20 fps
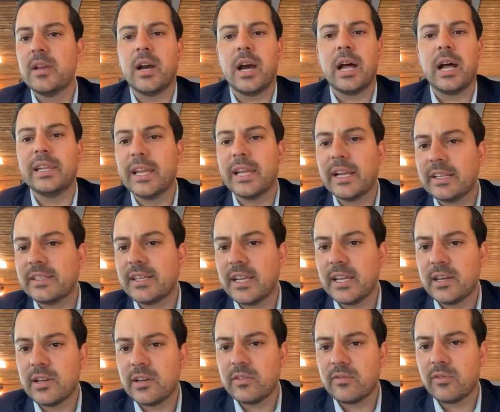
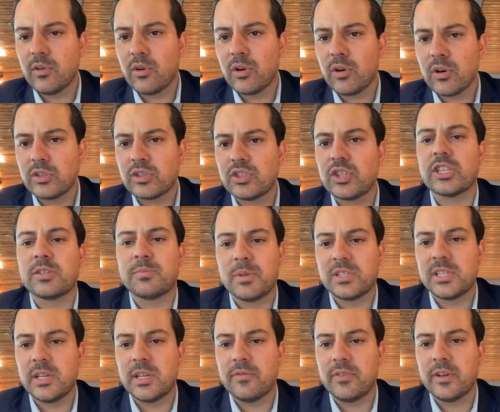LinkedIn for just
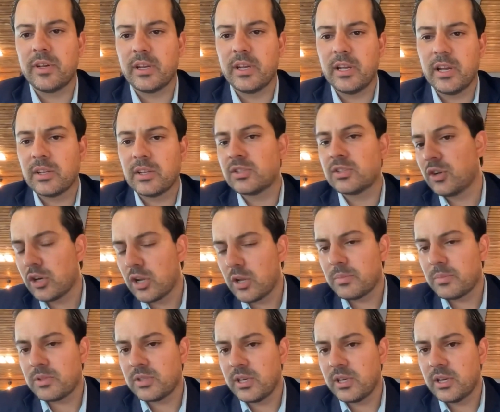specific
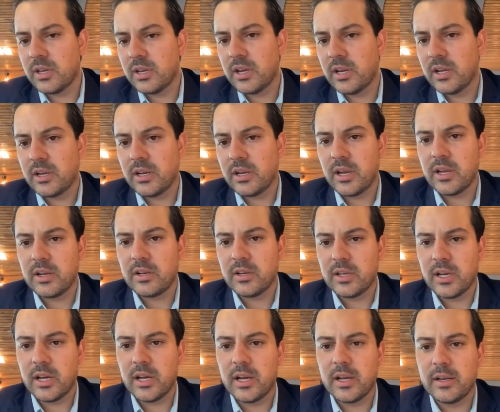startups
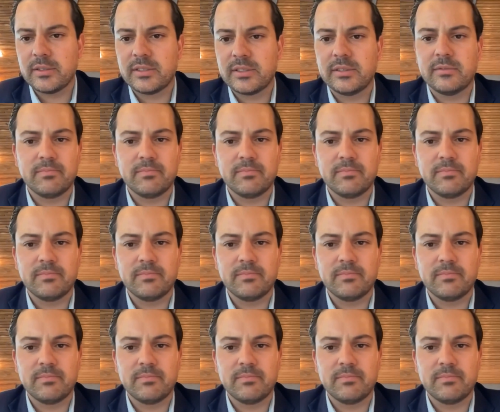and